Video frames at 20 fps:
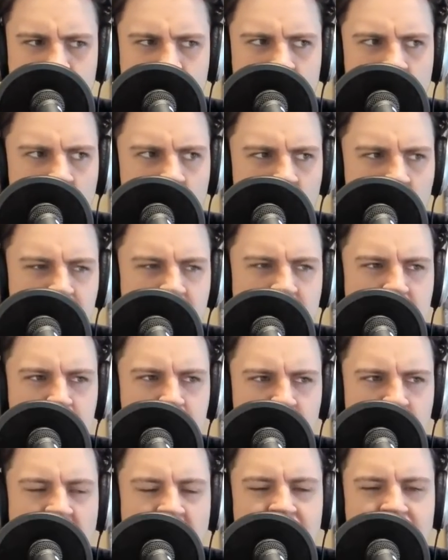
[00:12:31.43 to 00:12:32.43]
A lot of
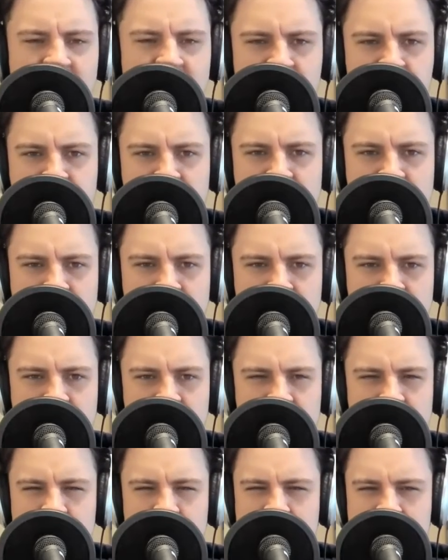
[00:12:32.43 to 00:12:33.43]
people have that opinion,
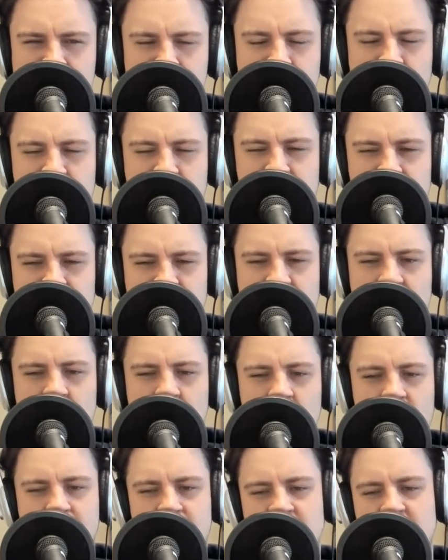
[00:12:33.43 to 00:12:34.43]
and it's especially
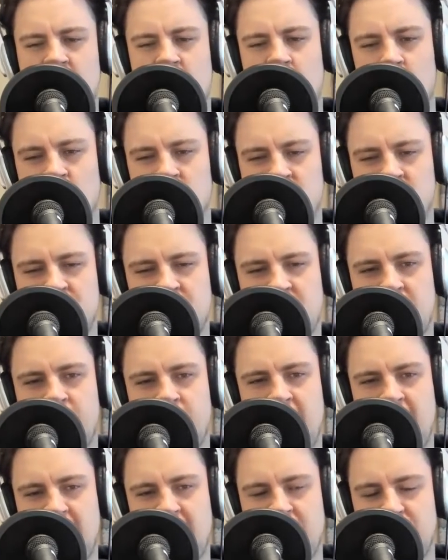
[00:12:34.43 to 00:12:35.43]
kind of the older
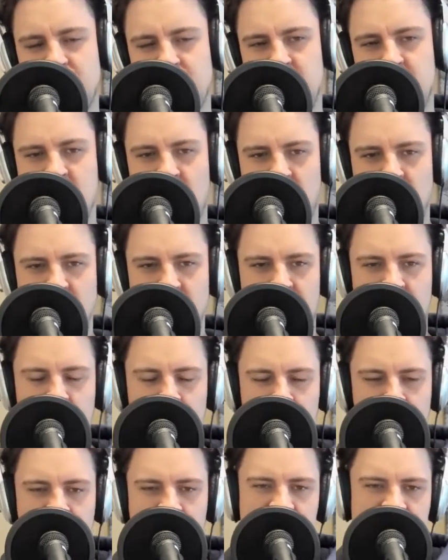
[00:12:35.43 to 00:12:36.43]
generation who don't really
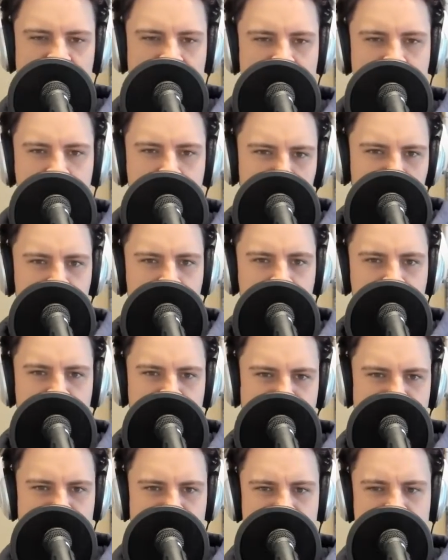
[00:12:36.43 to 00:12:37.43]
understand modern
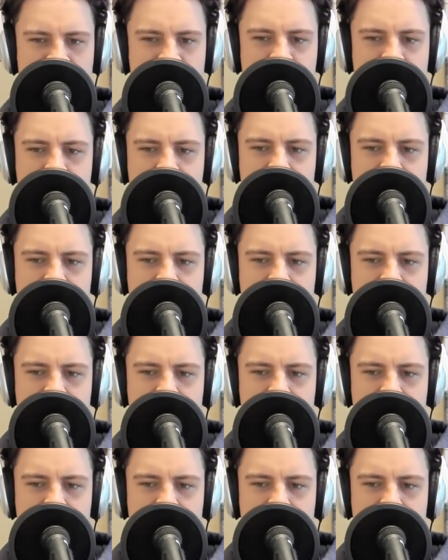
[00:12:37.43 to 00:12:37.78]
media.